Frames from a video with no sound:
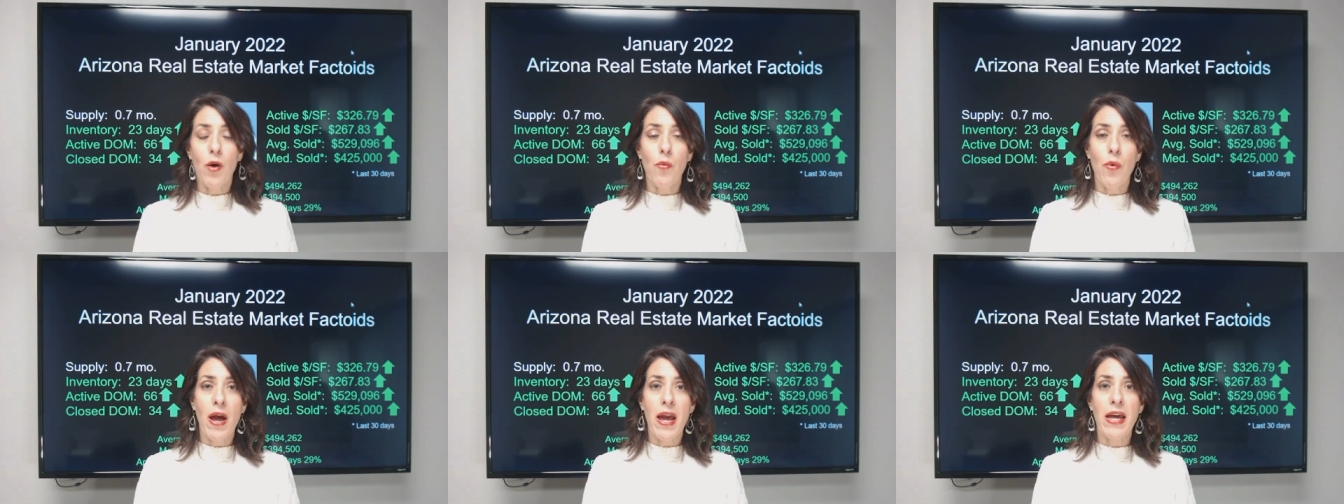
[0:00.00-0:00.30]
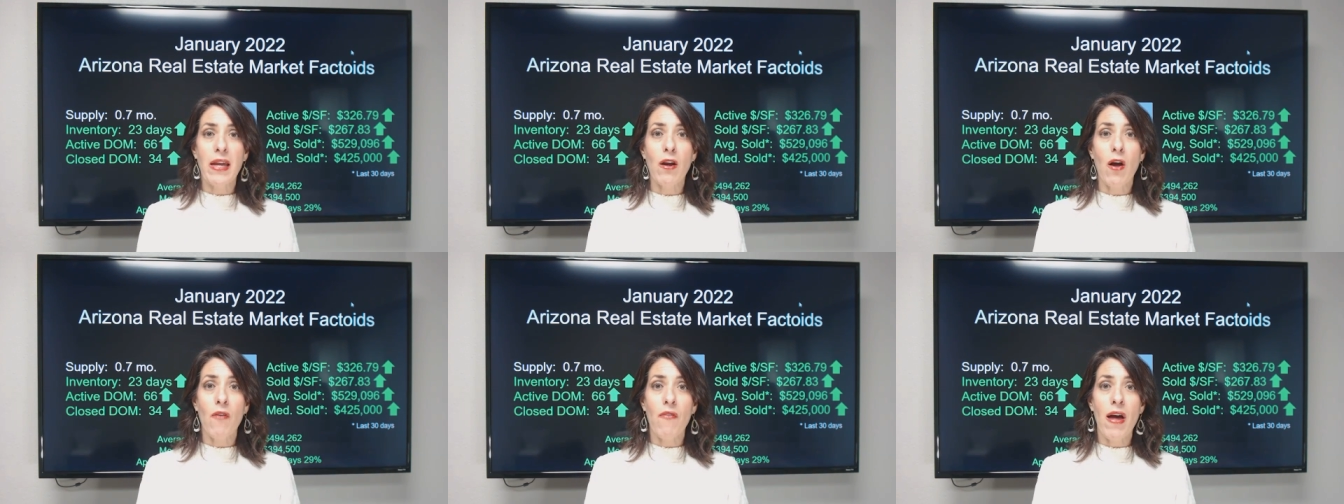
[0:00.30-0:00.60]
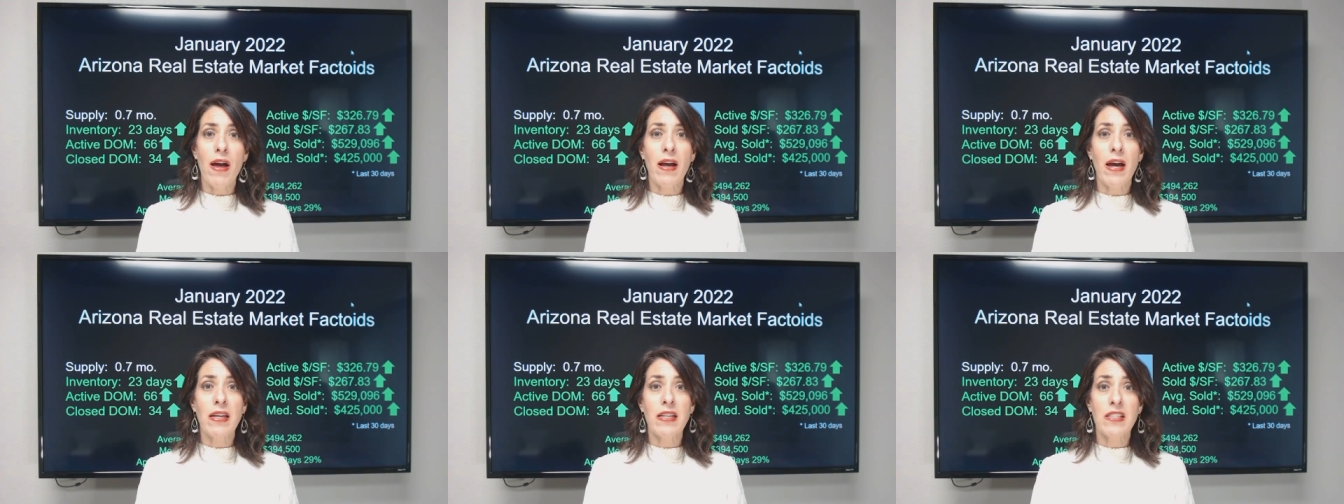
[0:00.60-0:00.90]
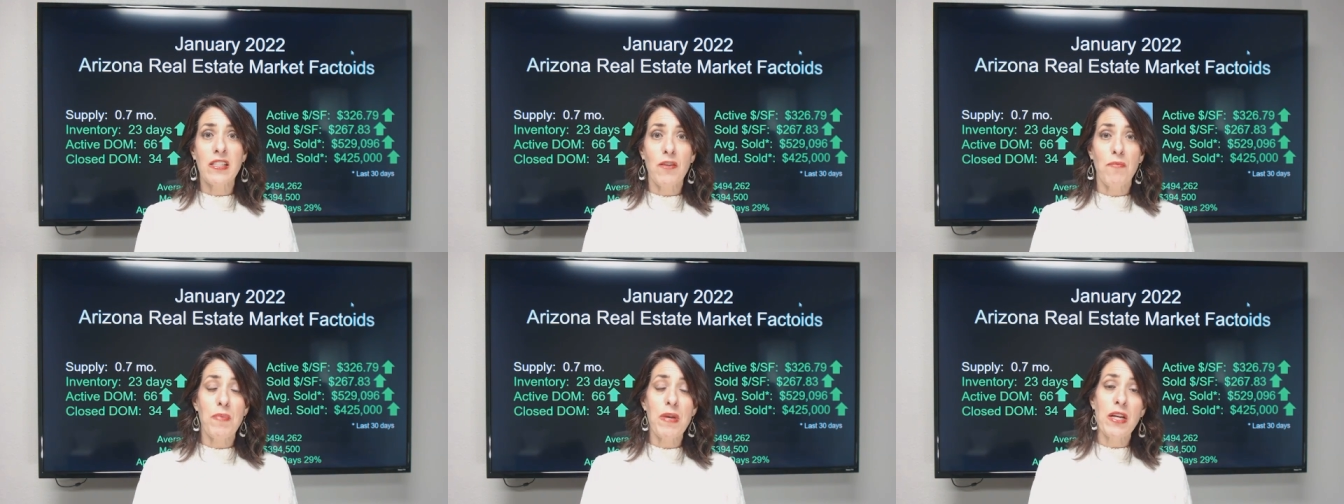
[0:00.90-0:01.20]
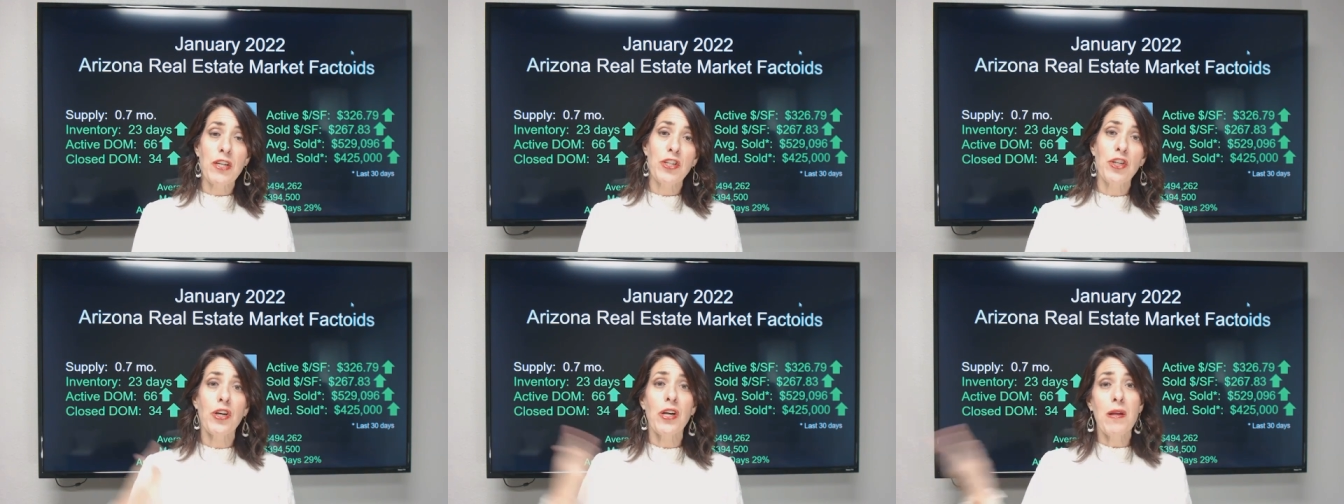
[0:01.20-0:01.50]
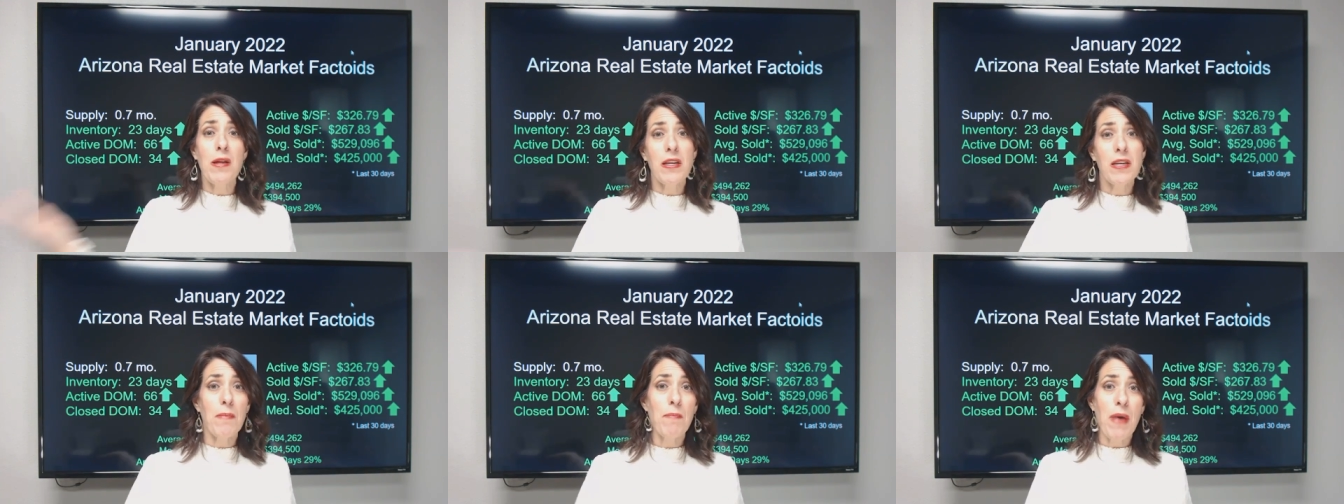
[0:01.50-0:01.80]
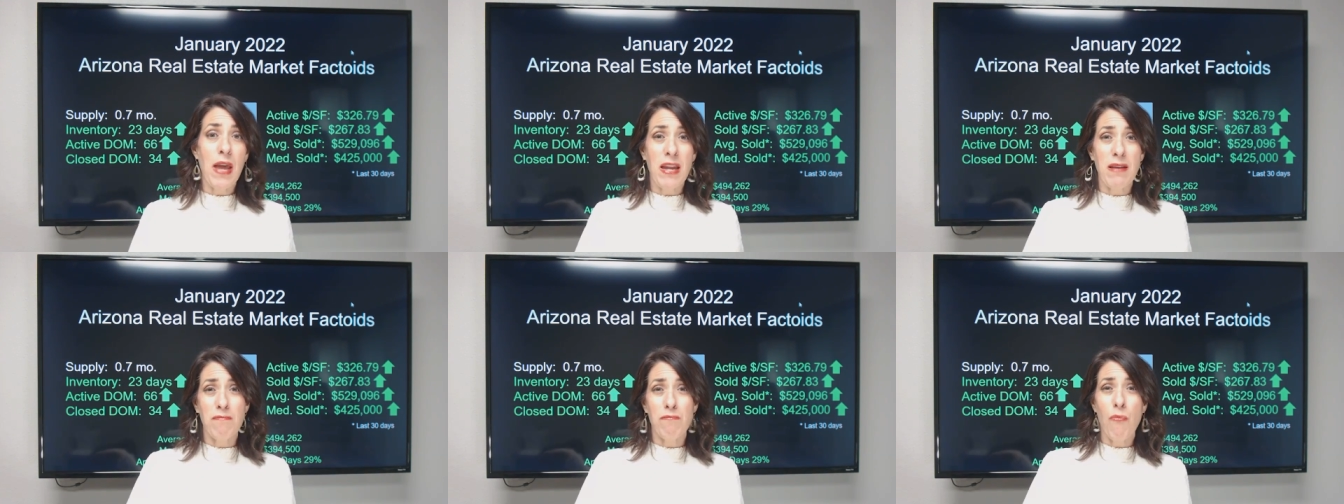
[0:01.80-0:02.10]
walk away and all that kind of stuff, because you're going
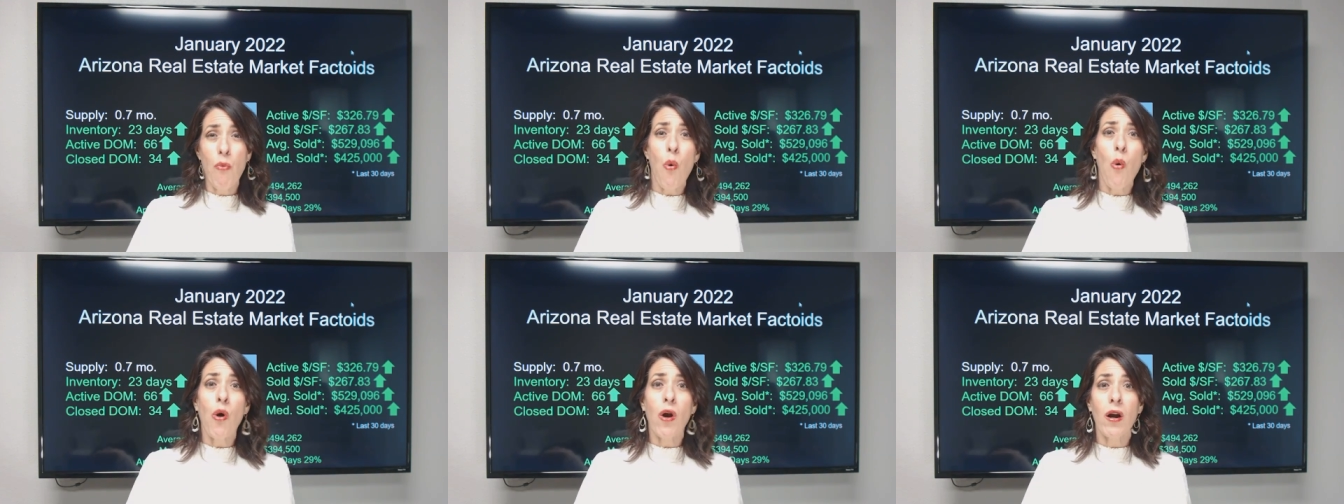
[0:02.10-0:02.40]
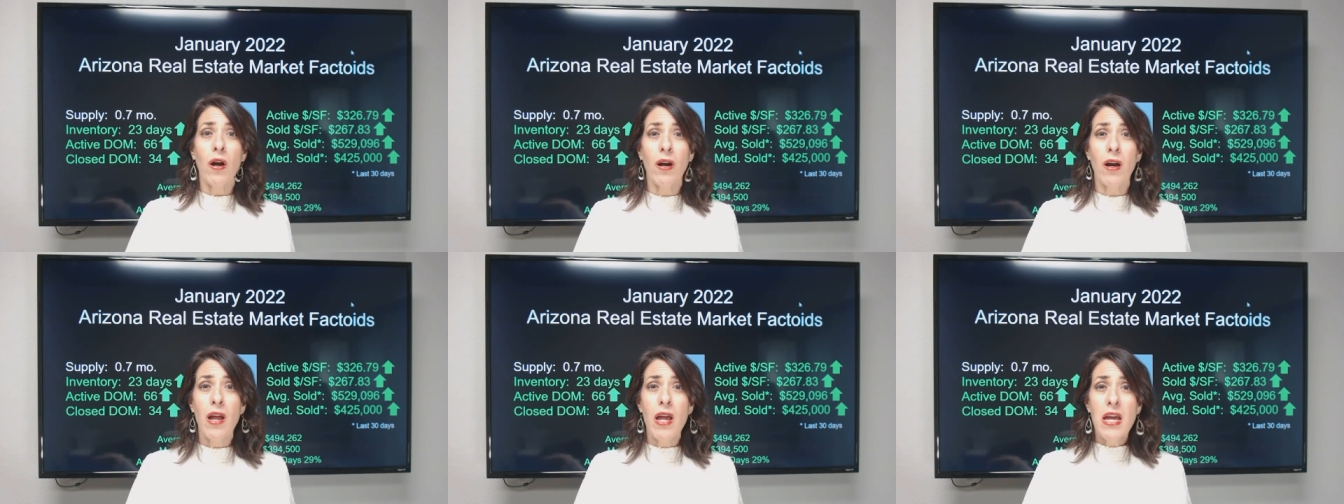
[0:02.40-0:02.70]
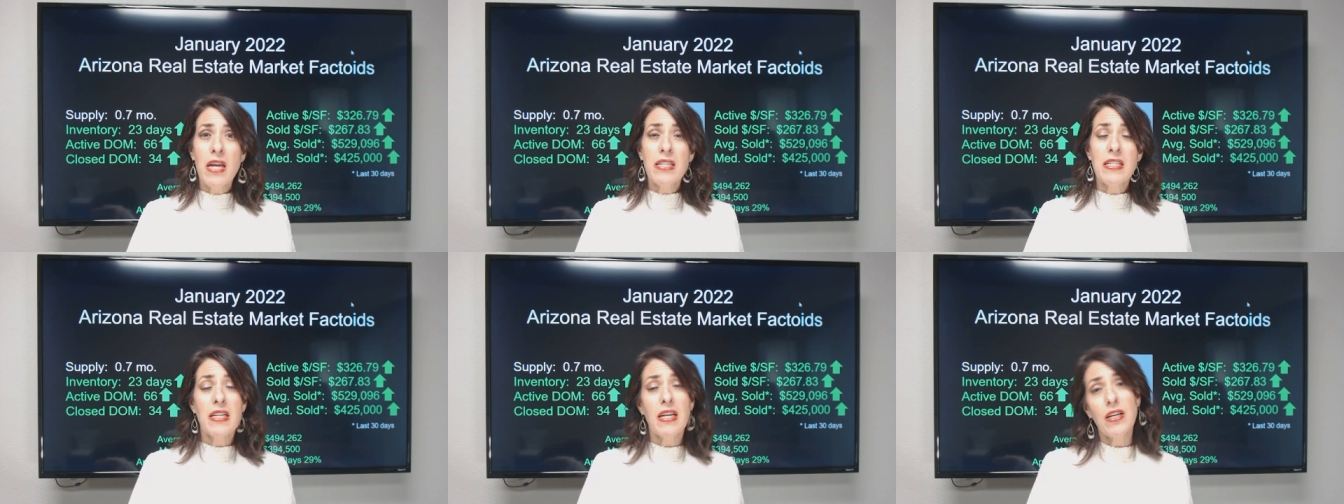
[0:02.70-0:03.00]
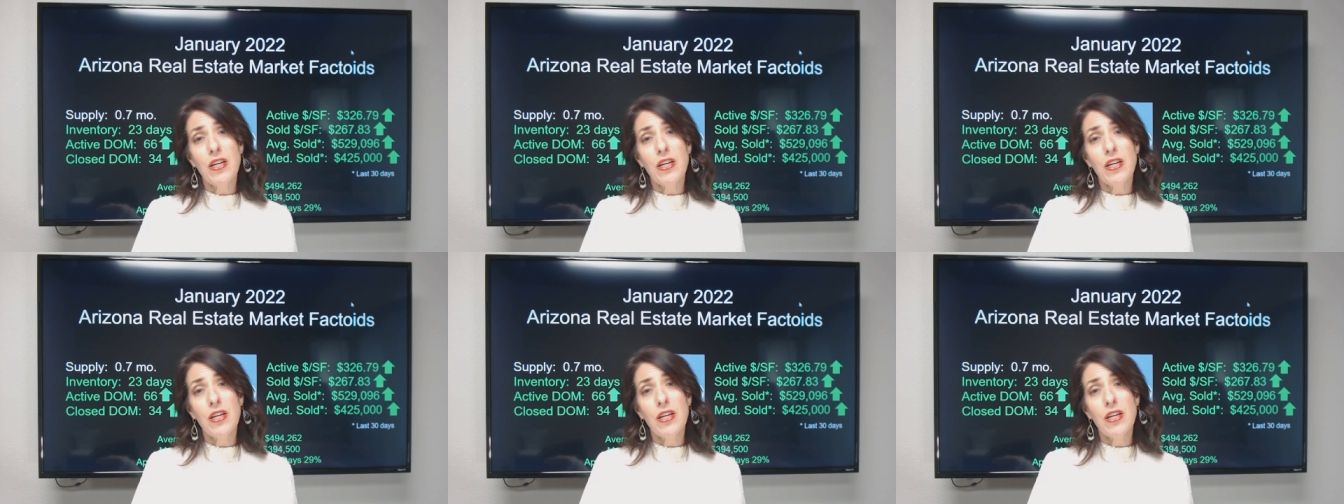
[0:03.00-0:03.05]
to end up paying more